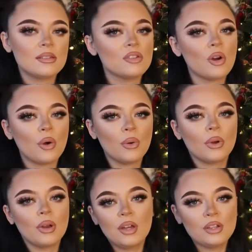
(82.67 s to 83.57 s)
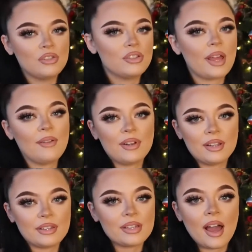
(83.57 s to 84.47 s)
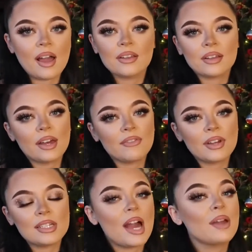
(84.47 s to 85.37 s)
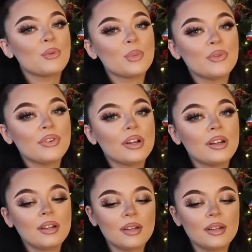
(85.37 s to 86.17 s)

So just to get rid of the tan, you can get fake tan remover.